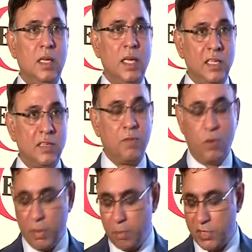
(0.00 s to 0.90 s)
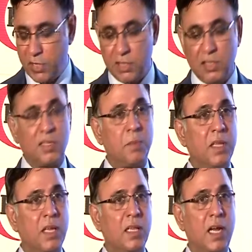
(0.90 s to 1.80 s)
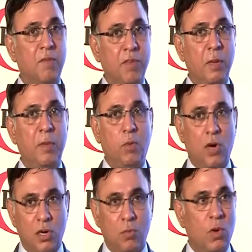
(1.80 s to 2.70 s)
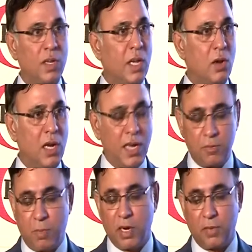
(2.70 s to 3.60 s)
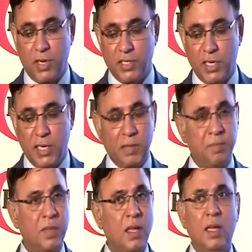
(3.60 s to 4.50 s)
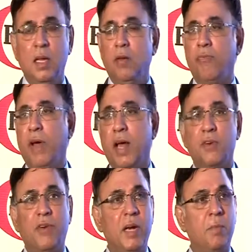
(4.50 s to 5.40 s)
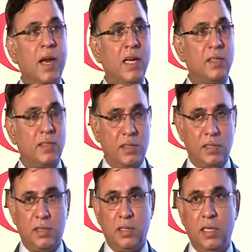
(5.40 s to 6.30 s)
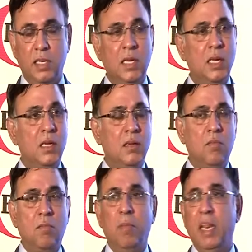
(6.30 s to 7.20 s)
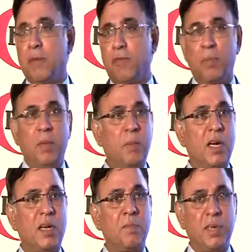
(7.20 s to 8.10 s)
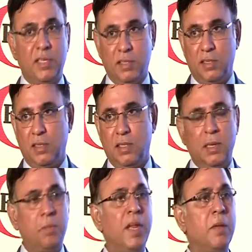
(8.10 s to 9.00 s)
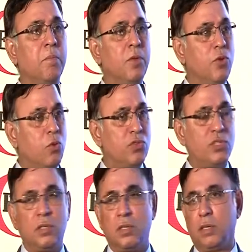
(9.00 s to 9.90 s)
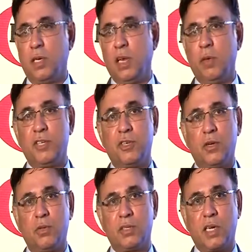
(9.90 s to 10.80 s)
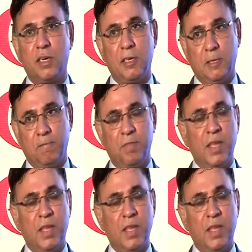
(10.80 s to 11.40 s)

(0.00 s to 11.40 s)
Ease of doing business is something that we'll be working on as part of our agenda. Fair trade practices. Many of our member companies, they bring huge innovation to this country.